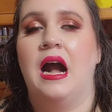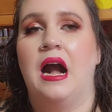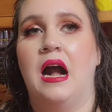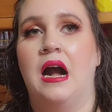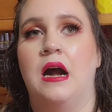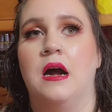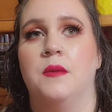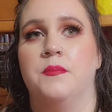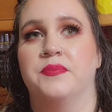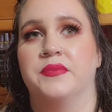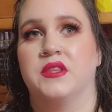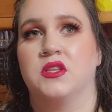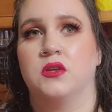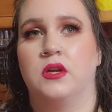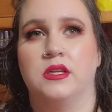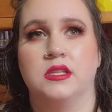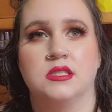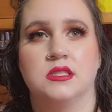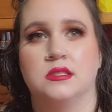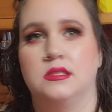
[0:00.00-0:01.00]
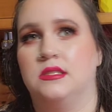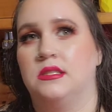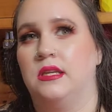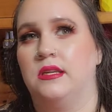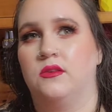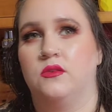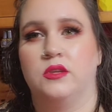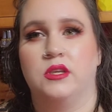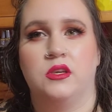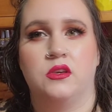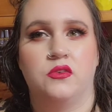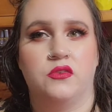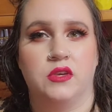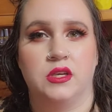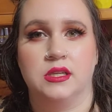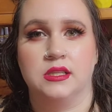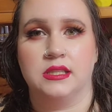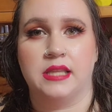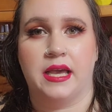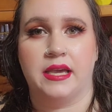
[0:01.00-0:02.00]
So I just didn't really
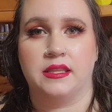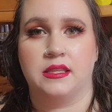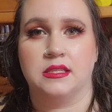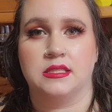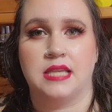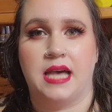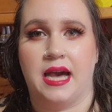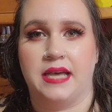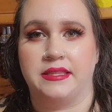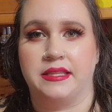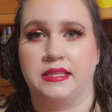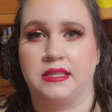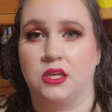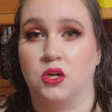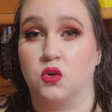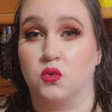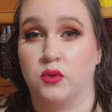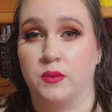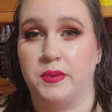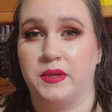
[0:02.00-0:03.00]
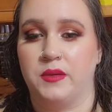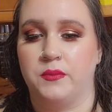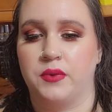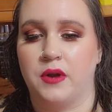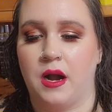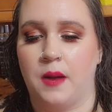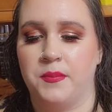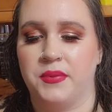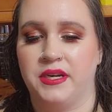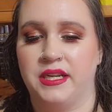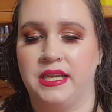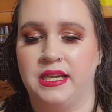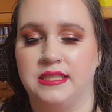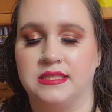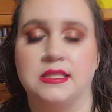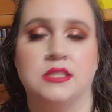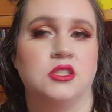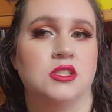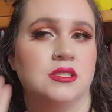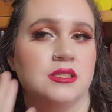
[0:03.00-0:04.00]
feel like this had like the gripping
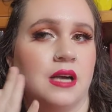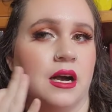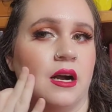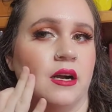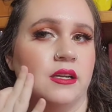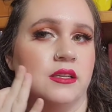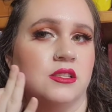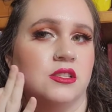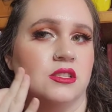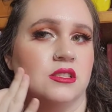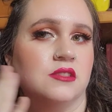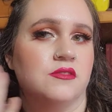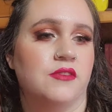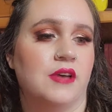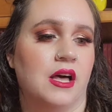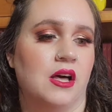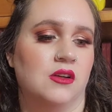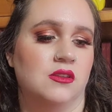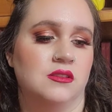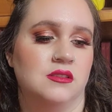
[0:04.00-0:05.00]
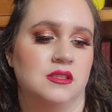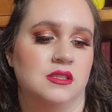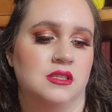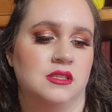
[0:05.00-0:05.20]
properties. It just kind of just felt,